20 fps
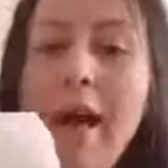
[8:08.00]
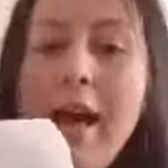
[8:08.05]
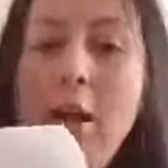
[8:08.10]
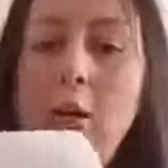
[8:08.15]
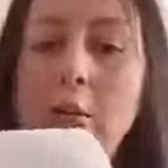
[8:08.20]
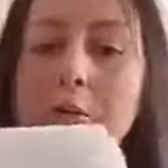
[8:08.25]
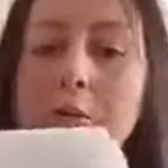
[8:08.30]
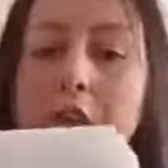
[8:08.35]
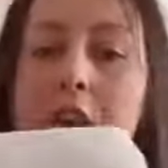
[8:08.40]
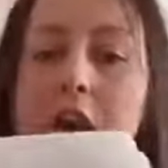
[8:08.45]
who
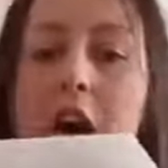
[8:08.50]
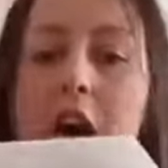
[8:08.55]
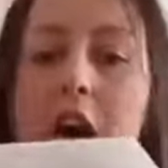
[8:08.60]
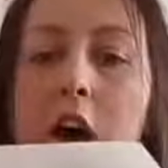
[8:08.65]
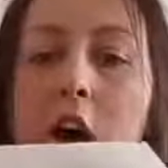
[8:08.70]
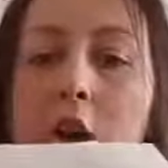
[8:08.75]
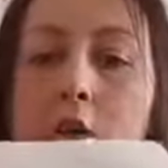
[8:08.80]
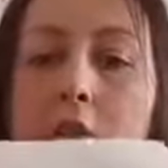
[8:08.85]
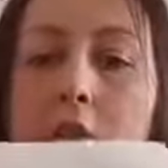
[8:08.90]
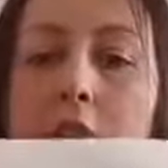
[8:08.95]
helped
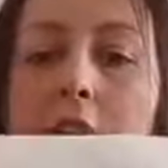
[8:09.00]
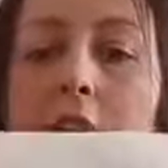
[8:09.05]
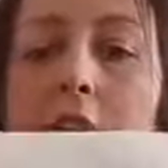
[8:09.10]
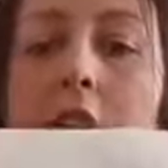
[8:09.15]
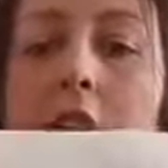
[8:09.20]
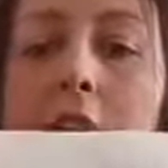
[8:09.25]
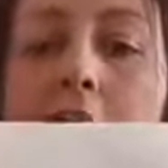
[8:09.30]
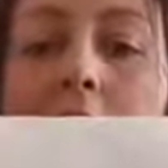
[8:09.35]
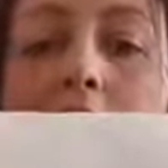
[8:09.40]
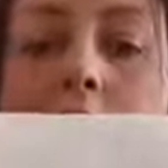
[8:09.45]
her own
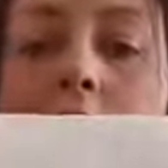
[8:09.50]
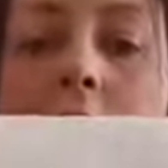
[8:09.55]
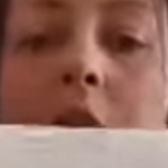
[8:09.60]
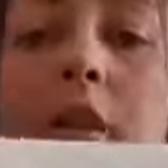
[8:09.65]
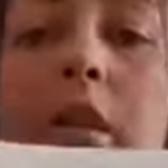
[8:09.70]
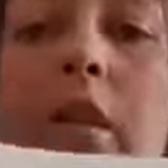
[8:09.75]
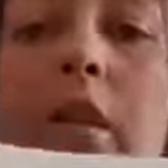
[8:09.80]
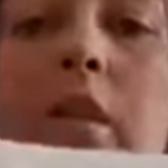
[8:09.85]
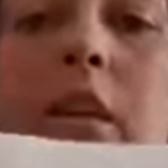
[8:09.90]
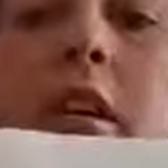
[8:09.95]
little
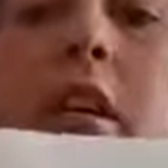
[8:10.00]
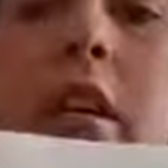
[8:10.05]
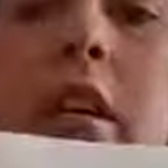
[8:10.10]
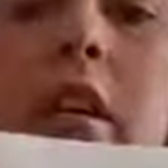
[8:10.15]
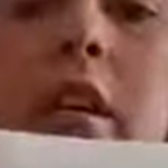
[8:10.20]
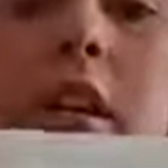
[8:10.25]
girl